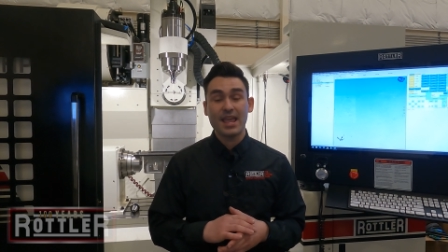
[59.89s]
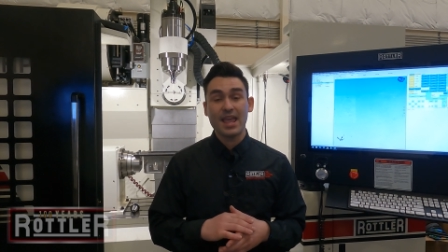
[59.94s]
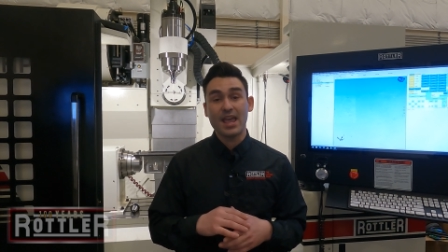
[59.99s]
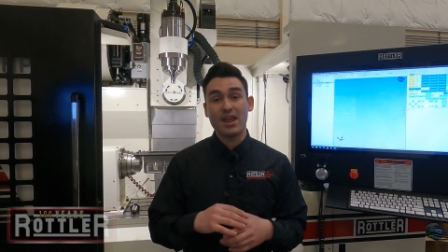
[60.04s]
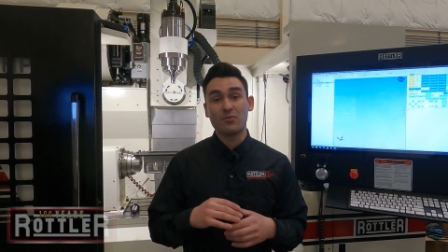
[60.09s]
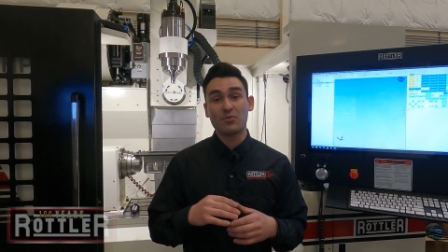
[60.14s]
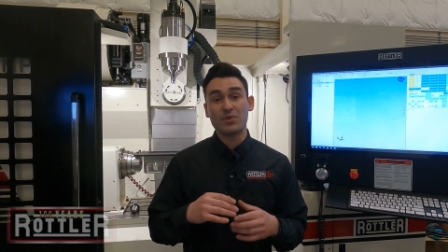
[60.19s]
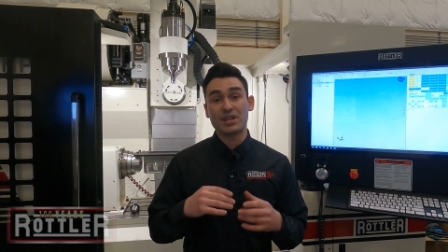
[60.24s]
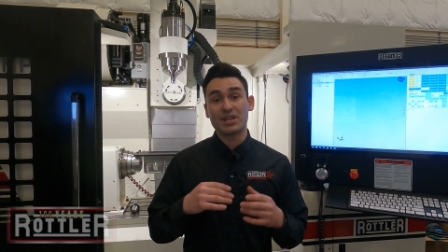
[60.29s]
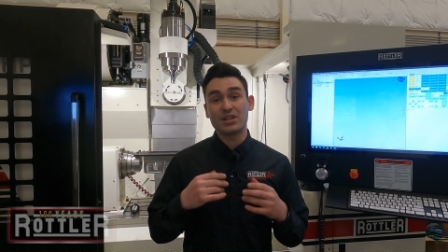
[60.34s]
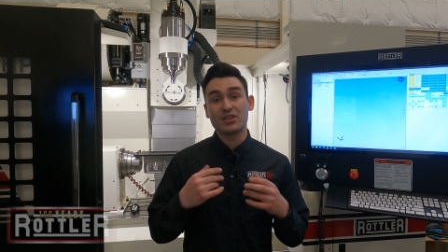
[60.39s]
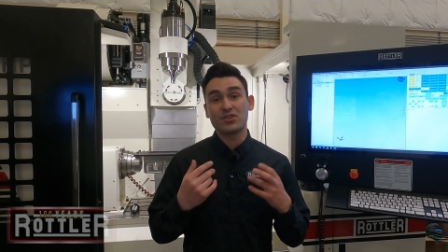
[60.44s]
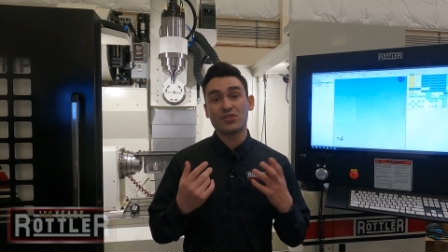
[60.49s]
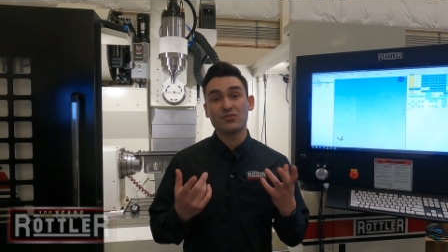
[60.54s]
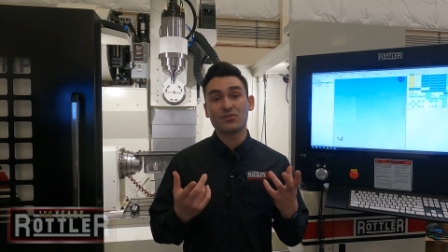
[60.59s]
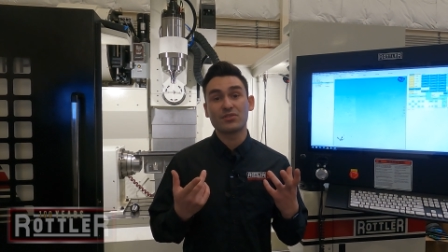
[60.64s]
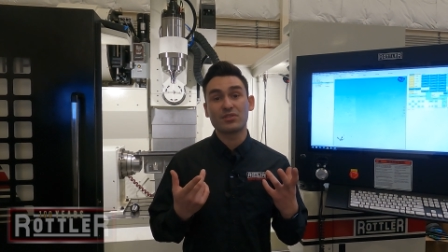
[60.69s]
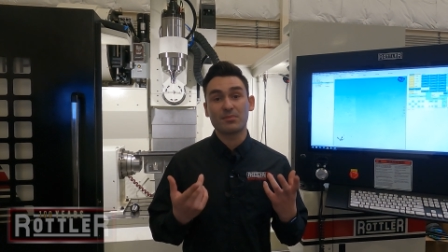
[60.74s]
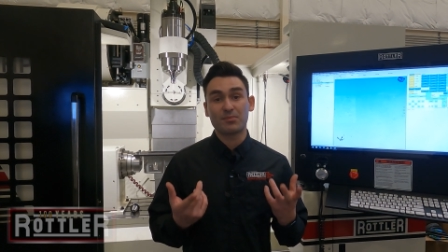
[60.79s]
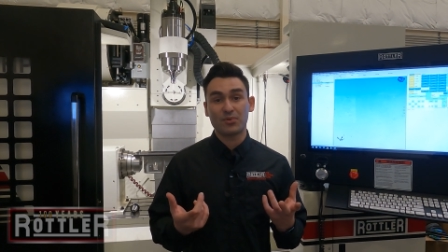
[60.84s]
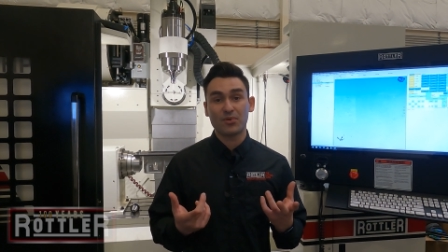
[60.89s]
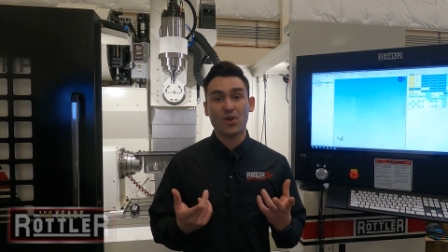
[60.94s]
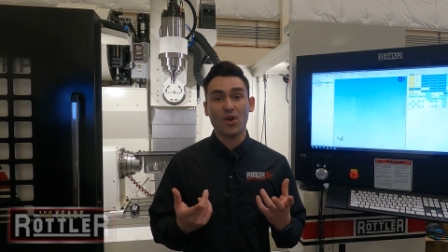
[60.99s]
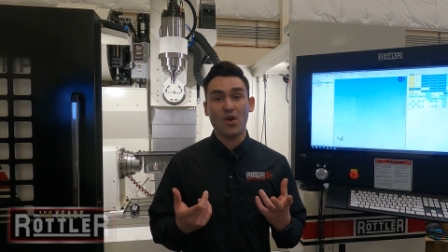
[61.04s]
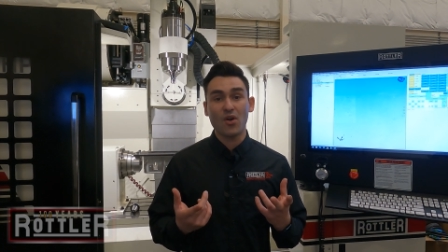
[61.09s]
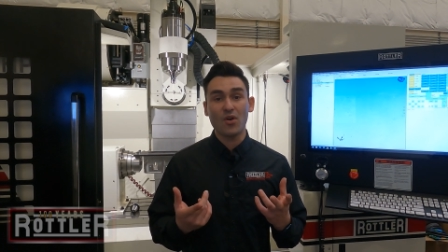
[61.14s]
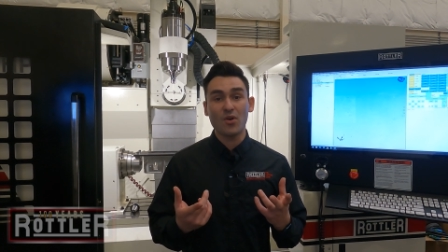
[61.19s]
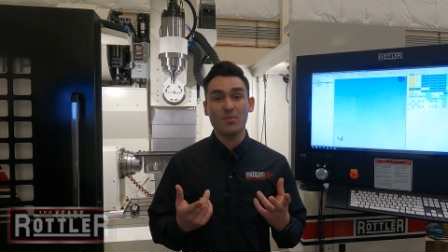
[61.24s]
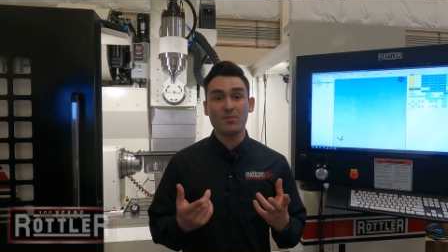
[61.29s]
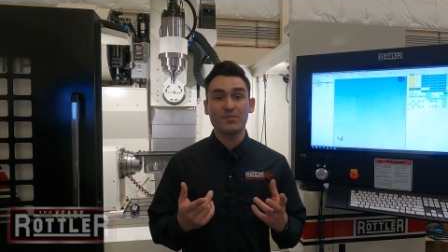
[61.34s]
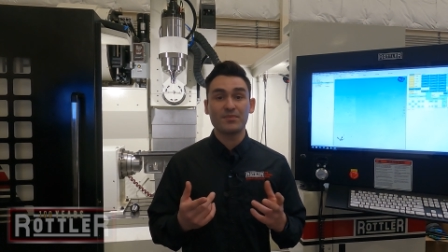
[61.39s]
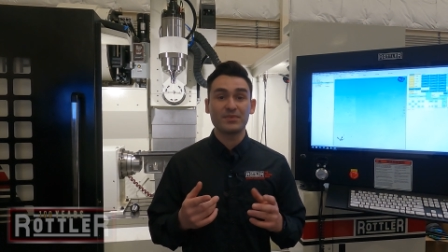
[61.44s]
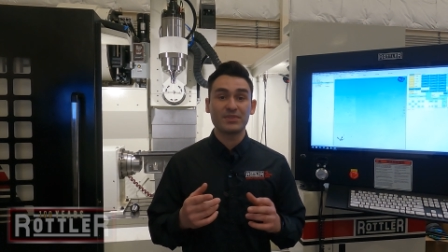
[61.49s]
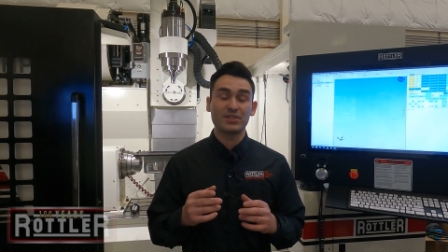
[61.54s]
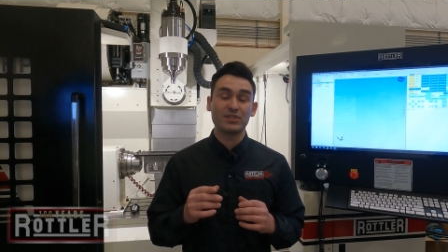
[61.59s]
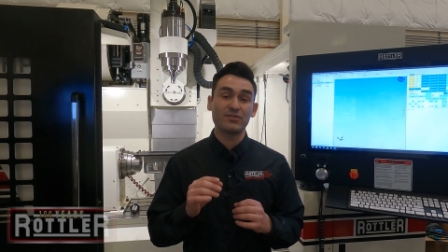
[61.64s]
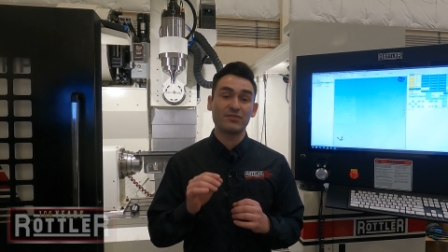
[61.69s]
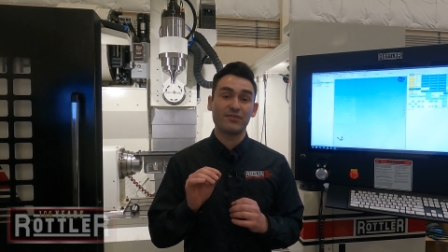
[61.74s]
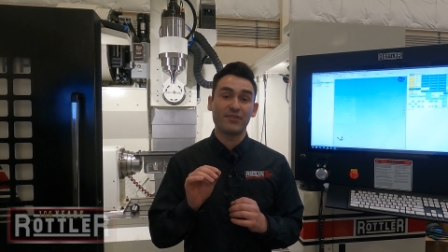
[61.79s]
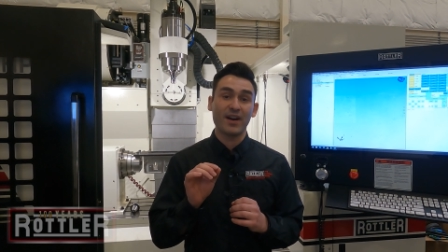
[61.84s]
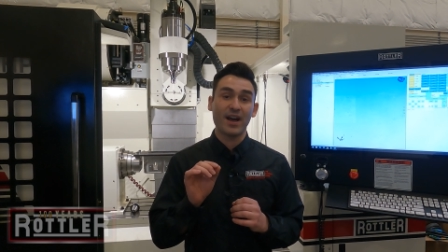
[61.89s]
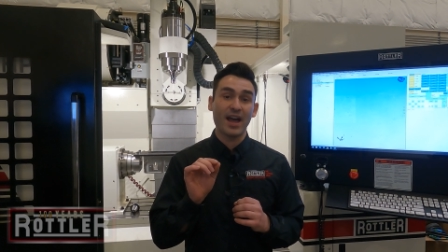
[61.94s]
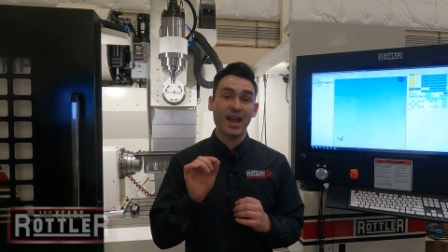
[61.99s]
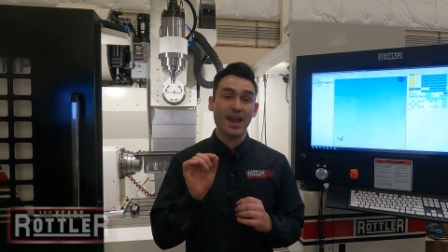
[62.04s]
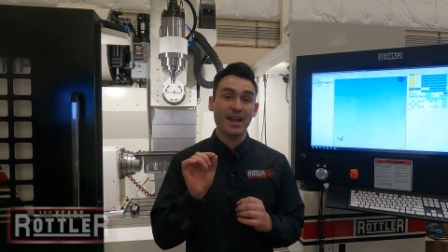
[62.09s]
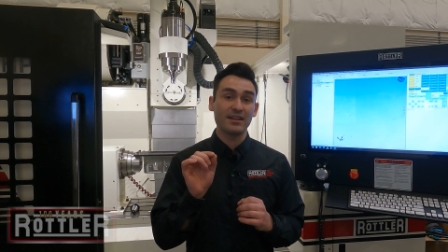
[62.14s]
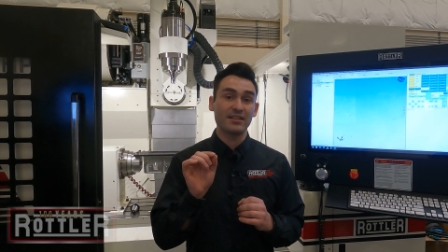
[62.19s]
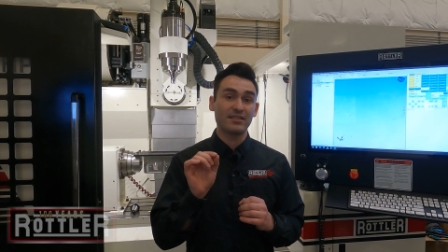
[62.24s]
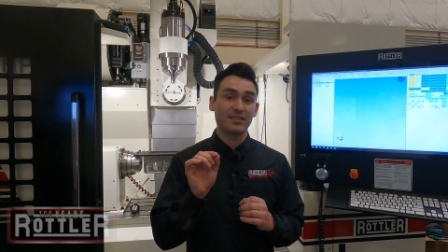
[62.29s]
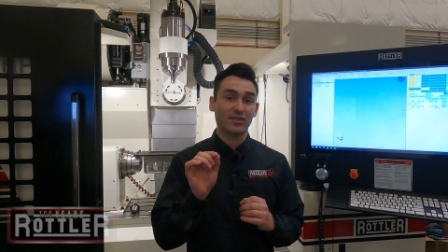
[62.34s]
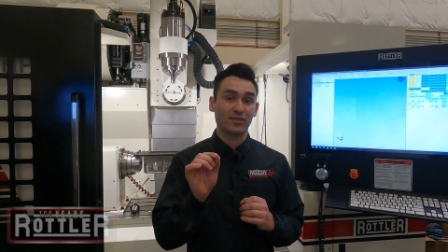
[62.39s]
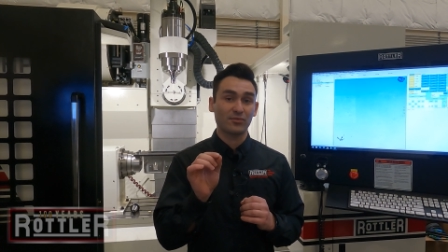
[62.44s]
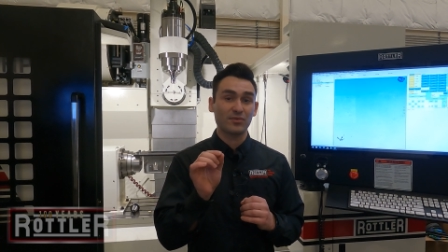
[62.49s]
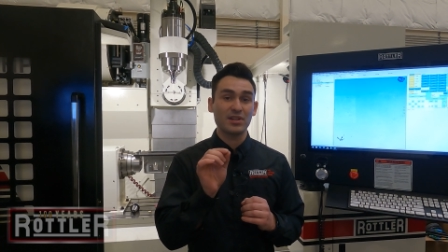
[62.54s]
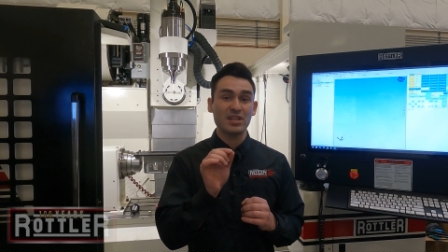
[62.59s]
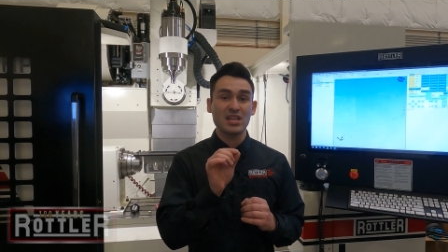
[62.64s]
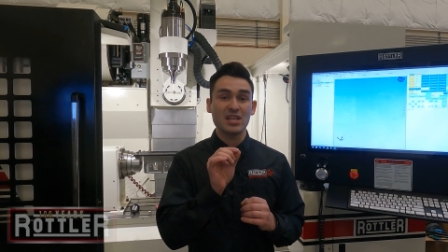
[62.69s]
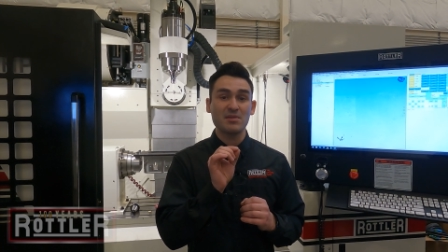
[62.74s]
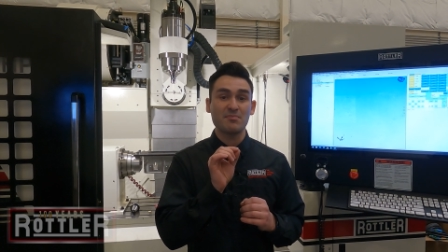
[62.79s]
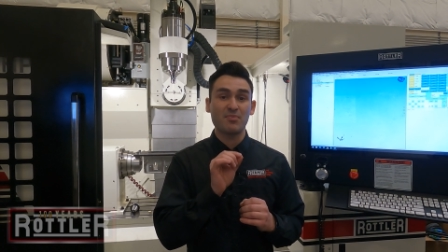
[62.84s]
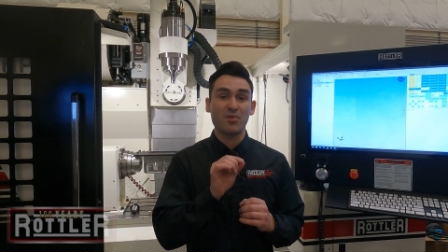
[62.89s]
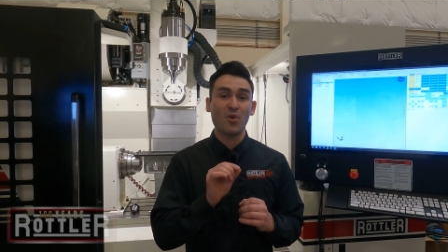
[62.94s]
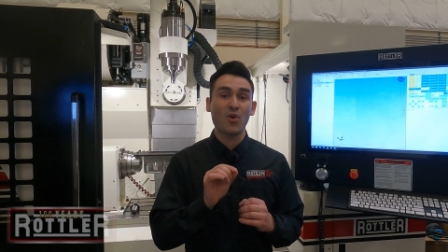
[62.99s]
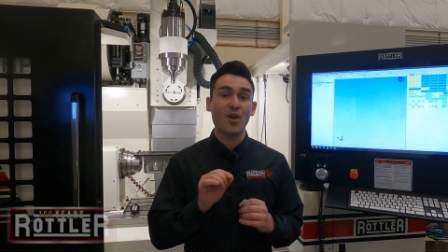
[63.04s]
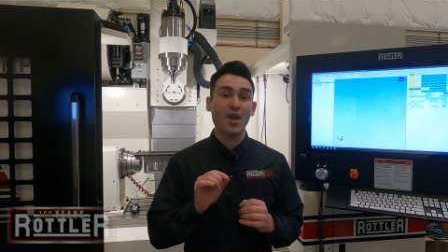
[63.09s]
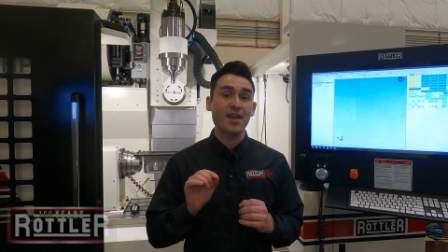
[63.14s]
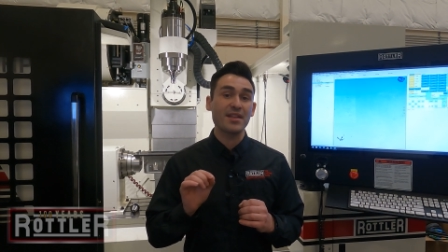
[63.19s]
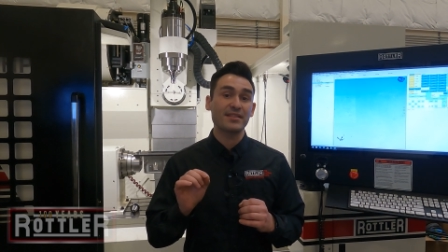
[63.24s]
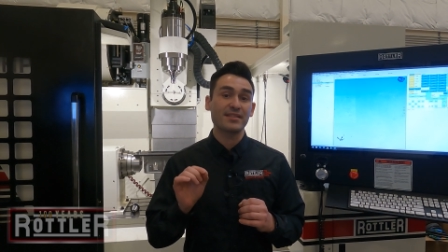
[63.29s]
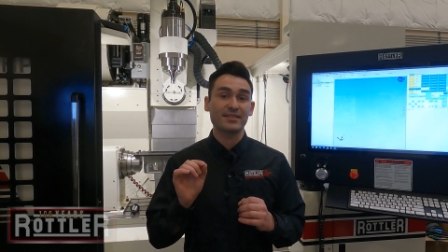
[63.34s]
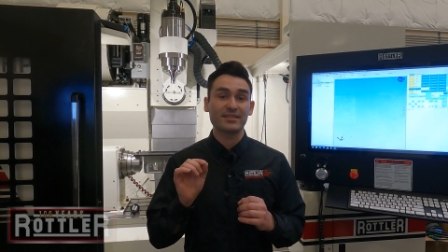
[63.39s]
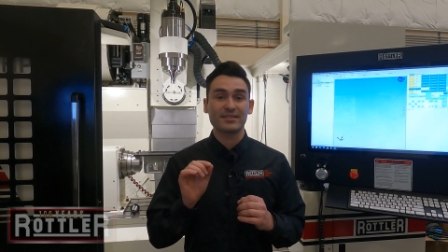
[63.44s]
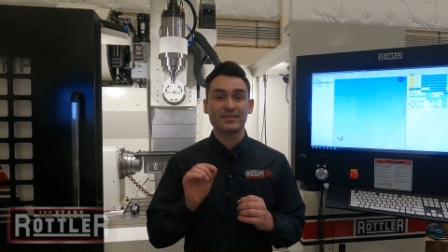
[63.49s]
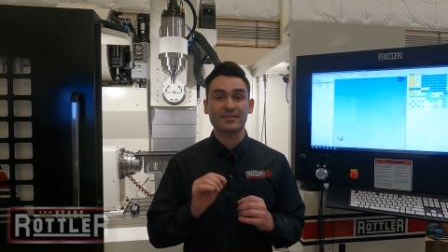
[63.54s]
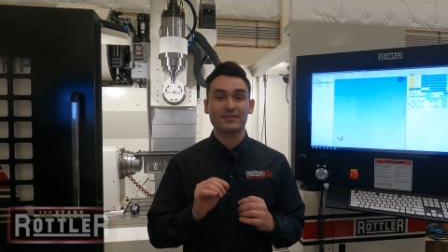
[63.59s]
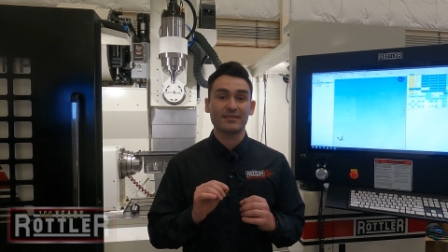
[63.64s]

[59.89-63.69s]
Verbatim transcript: And we can use the probe to find three points